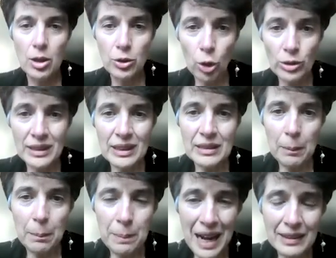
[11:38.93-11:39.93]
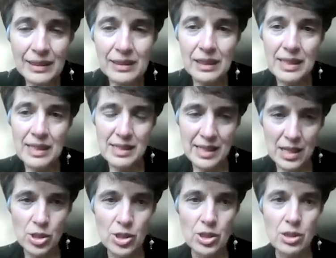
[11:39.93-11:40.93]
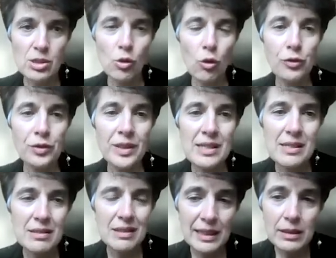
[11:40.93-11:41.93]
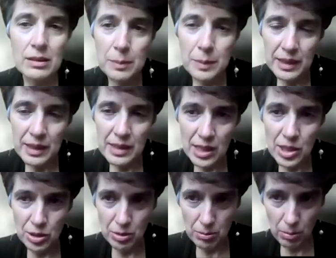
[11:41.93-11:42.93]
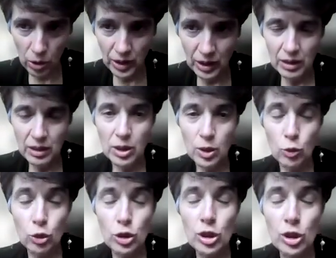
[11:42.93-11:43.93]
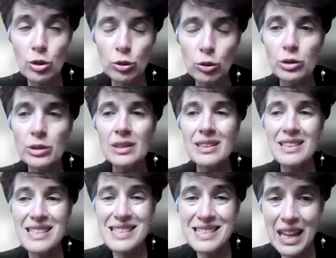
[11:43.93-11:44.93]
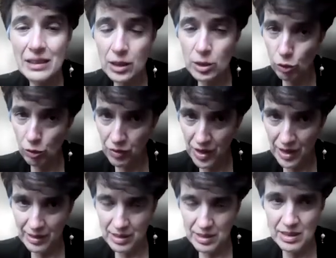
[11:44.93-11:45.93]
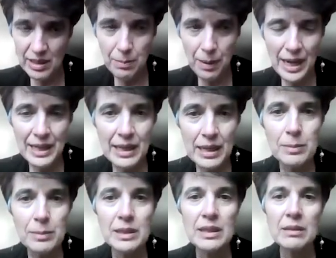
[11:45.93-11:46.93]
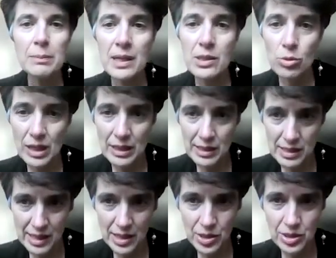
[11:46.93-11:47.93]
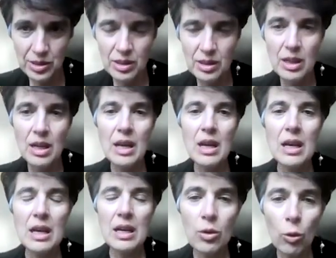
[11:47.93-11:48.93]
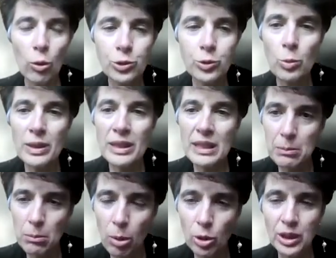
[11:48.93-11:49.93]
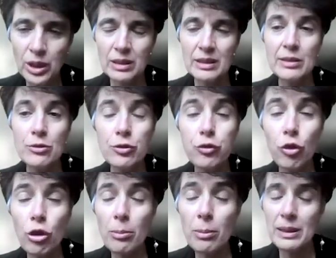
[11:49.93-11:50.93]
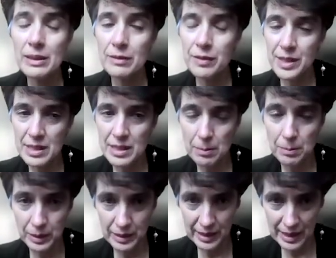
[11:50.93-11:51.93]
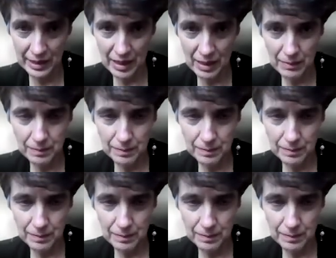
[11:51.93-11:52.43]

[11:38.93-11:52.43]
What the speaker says: Note that the practical extensions of this latent hybridization model could include static covariates, thereby enabling personalization. And also we can model informatively sampled data,